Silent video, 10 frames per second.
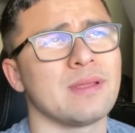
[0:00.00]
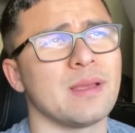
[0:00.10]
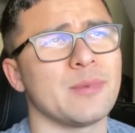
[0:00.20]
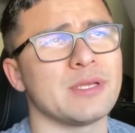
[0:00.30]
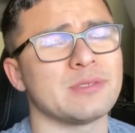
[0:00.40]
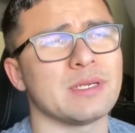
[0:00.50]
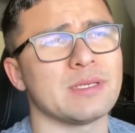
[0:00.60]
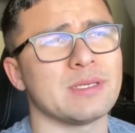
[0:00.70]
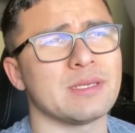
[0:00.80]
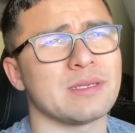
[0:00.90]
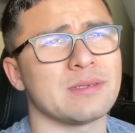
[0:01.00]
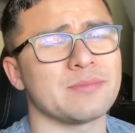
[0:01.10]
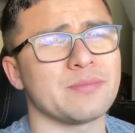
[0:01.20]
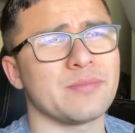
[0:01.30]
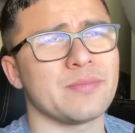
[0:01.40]
I'm not trying to like
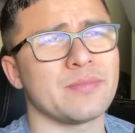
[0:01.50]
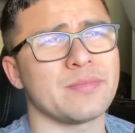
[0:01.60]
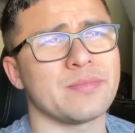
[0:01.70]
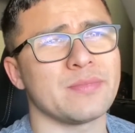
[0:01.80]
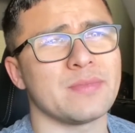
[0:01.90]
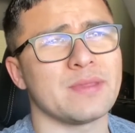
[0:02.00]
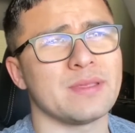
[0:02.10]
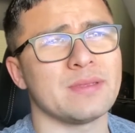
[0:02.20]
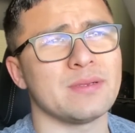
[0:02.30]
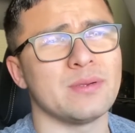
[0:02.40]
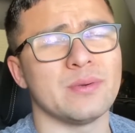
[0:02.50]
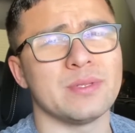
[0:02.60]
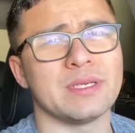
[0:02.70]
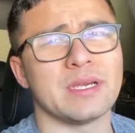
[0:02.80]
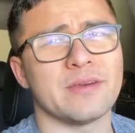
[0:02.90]
gold
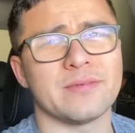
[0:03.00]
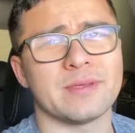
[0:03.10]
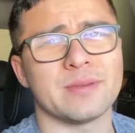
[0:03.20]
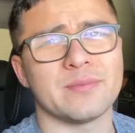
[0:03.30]
dig off of him